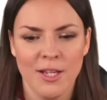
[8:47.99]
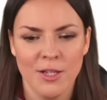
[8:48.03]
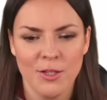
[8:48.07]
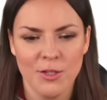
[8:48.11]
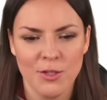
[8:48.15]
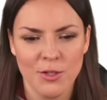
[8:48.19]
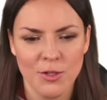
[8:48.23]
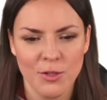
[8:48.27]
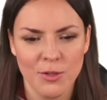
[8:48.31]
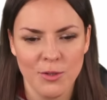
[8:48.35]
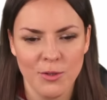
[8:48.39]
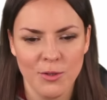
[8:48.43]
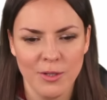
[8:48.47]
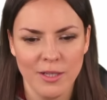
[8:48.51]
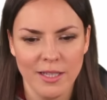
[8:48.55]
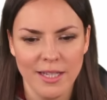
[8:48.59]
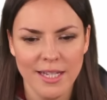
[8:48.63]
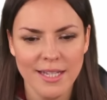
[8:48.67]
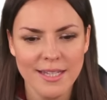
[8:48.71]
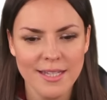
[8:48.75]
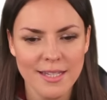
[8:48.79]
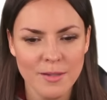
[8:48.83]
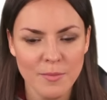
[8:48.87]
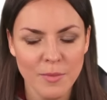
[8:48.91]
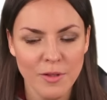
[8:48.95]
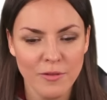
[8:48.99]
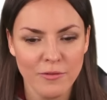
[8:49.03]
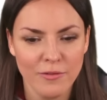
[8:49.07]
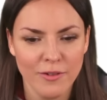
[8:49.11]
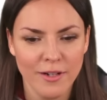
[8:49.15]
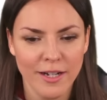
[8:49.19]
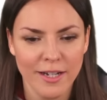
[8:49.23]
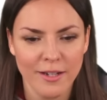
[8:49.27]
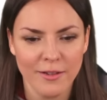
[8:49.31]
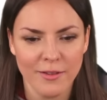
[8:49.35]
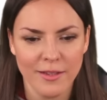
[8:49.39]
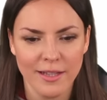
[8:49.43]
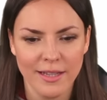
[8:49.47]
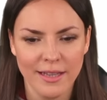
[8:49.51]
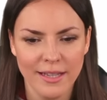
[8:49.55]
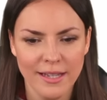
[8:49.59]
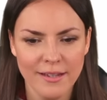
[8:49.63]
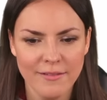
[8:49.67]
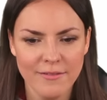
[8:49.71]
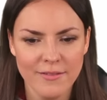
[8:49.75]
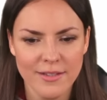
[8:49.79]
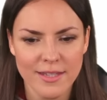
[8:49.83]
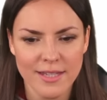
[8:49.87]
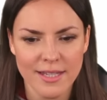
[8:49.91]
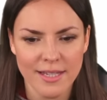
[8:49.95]
So let's simplify on the
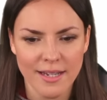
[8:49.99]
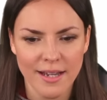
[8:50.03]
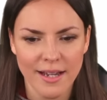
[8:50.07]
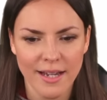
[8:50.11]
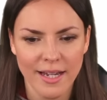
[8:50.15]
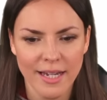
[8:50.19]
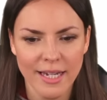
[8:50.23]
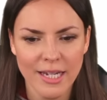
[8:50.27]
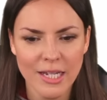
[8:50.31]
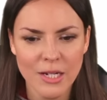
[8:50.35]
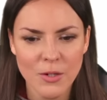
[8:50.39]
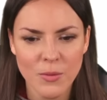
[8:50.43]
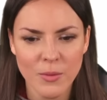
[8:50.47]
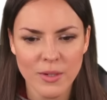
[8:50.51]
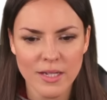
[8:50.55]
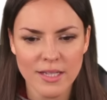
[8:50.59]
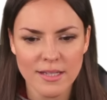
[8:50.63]
left side.